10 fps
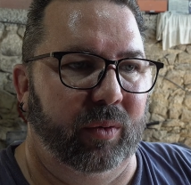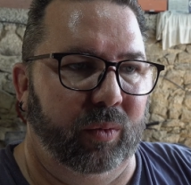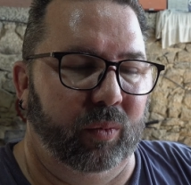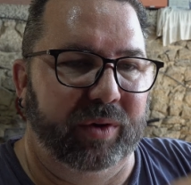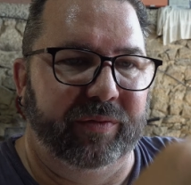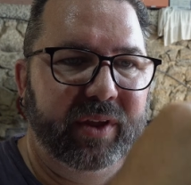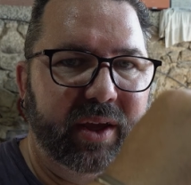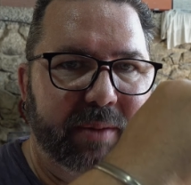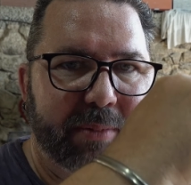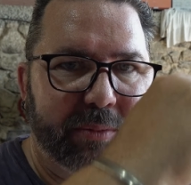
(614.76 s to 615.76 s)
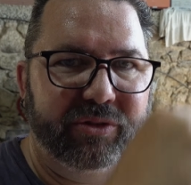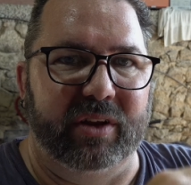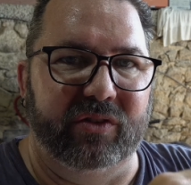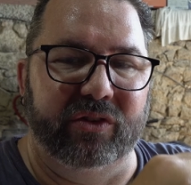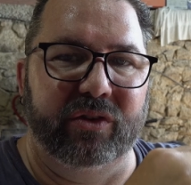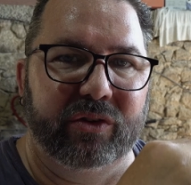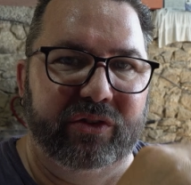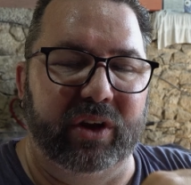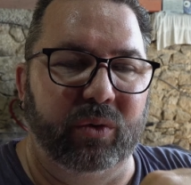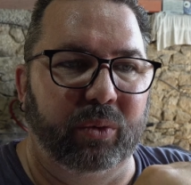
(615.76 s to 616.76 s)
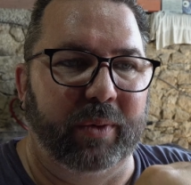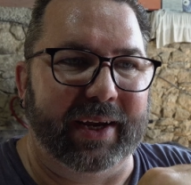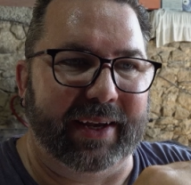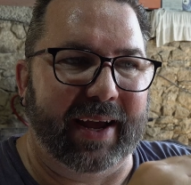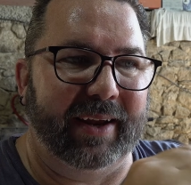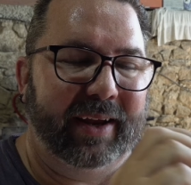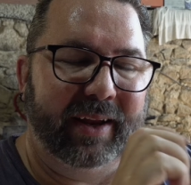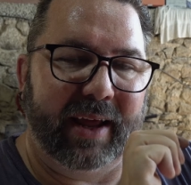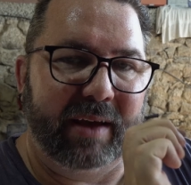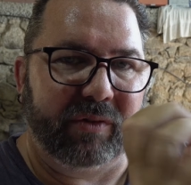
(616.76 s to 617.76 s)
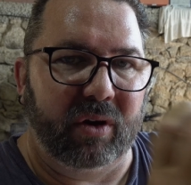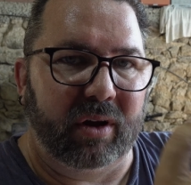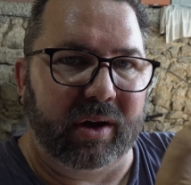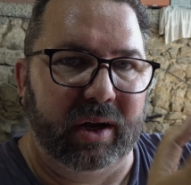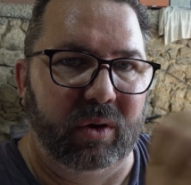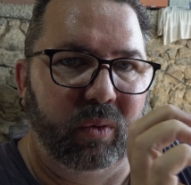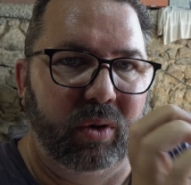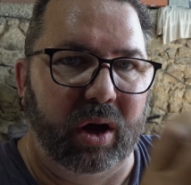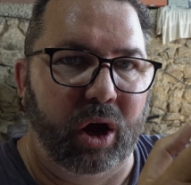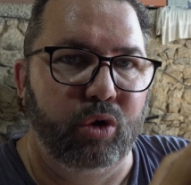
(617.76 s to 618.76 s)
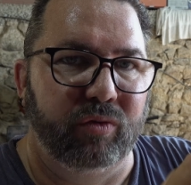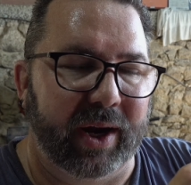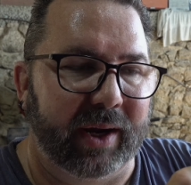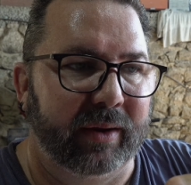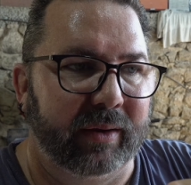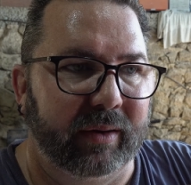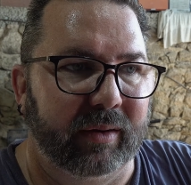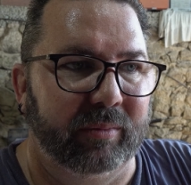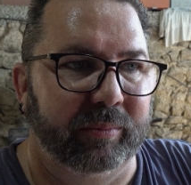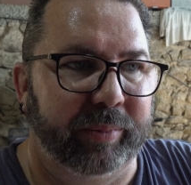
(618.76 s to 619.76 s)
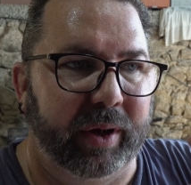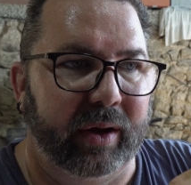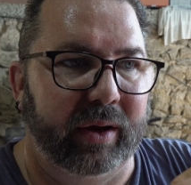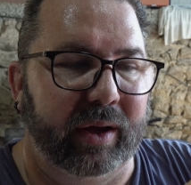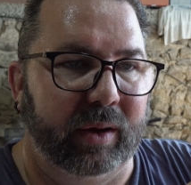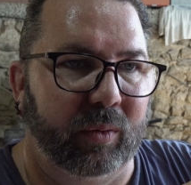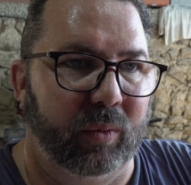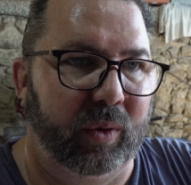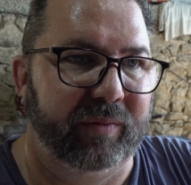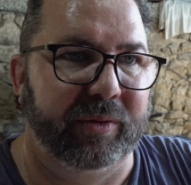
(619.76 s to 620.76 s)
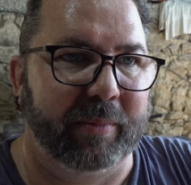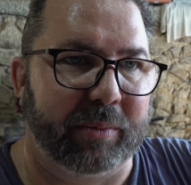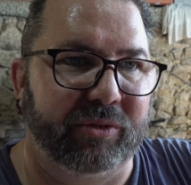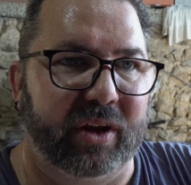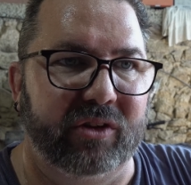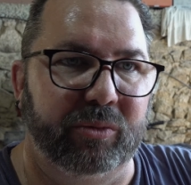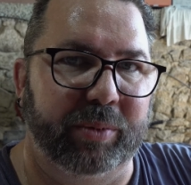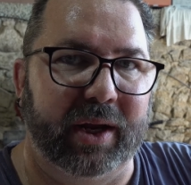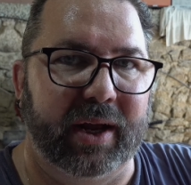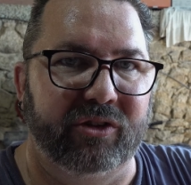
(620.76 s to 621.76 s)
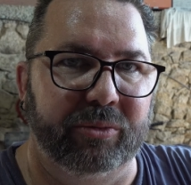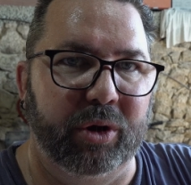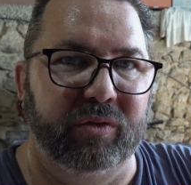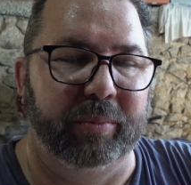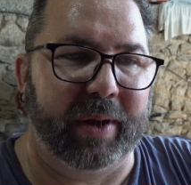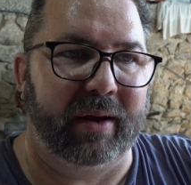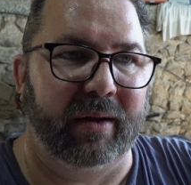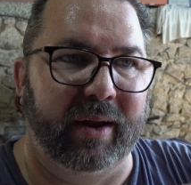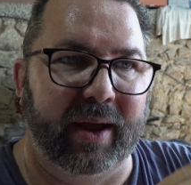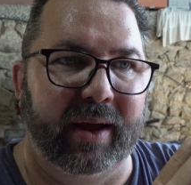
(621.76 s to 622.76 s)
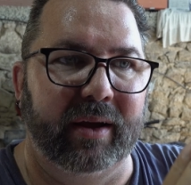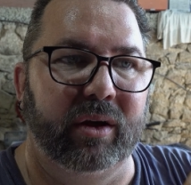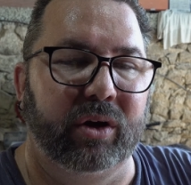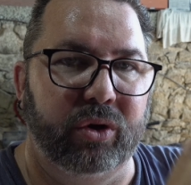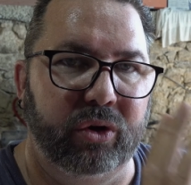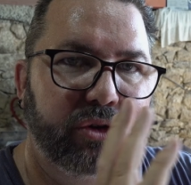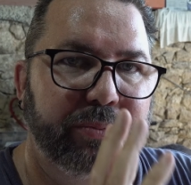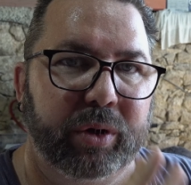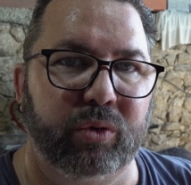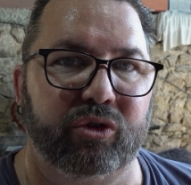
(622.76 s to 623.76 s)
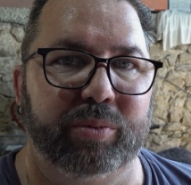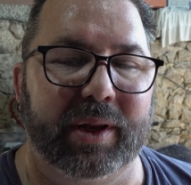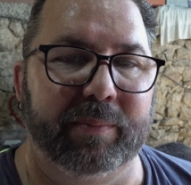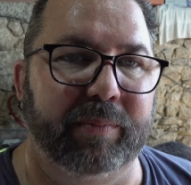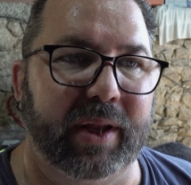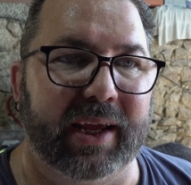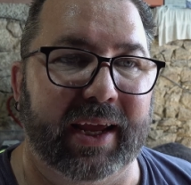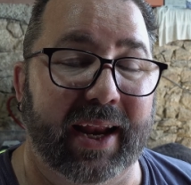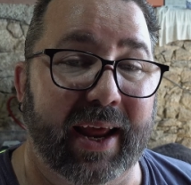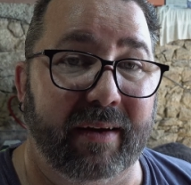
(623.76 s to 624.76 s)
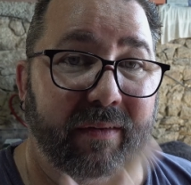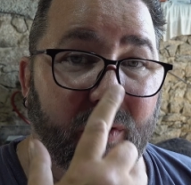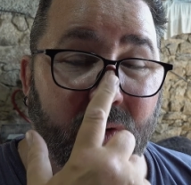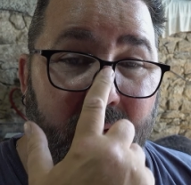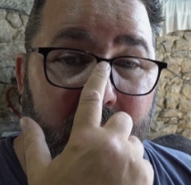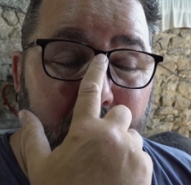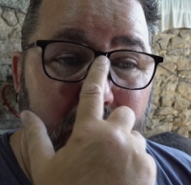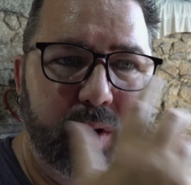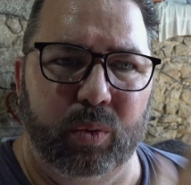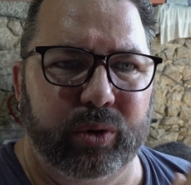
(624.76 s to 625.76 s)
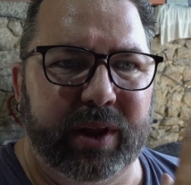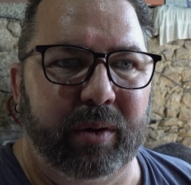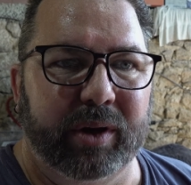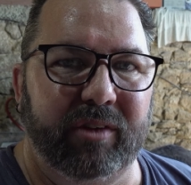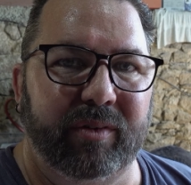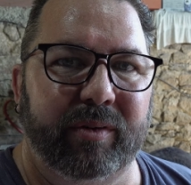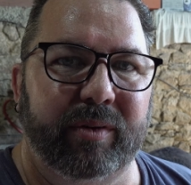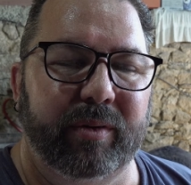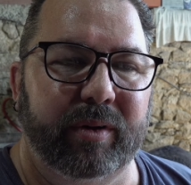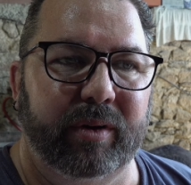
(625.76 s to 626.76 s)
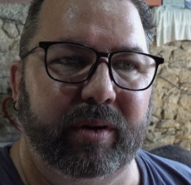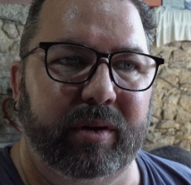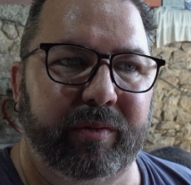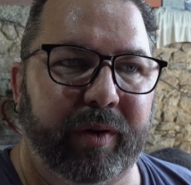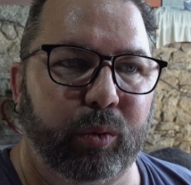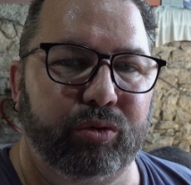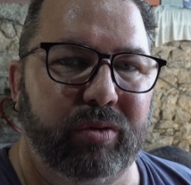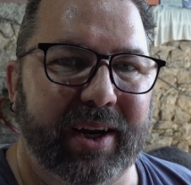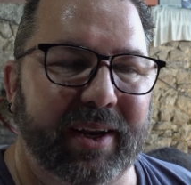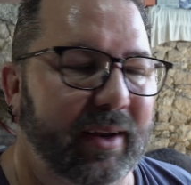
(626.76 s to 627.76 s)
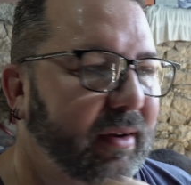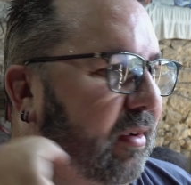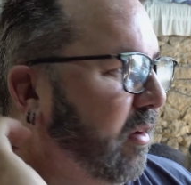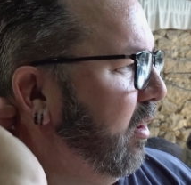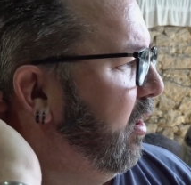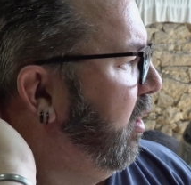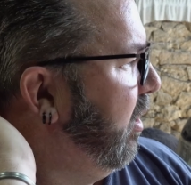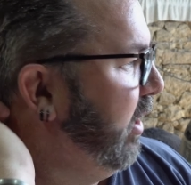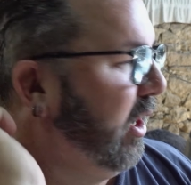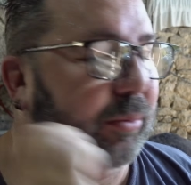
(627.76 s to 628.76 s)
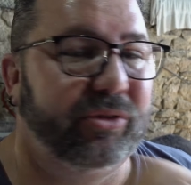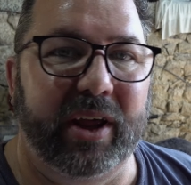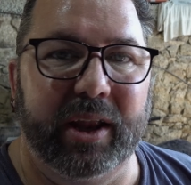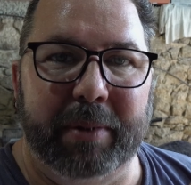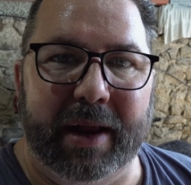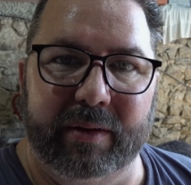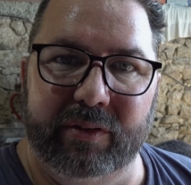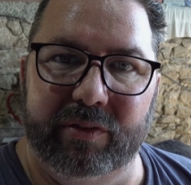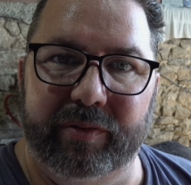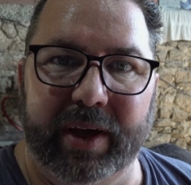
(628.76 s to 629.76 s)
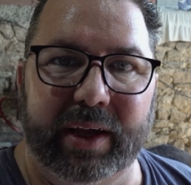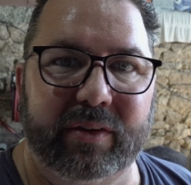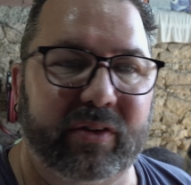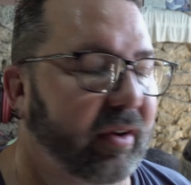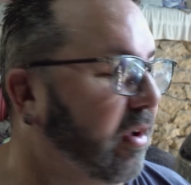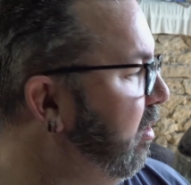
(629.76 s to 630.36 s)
With the map sensors not sitting all the way down in it, they have got like a little O-ring, but with the map sensor being able to move about like that, could boost be leaking out, or would that give a false reading and then upset the balance of things?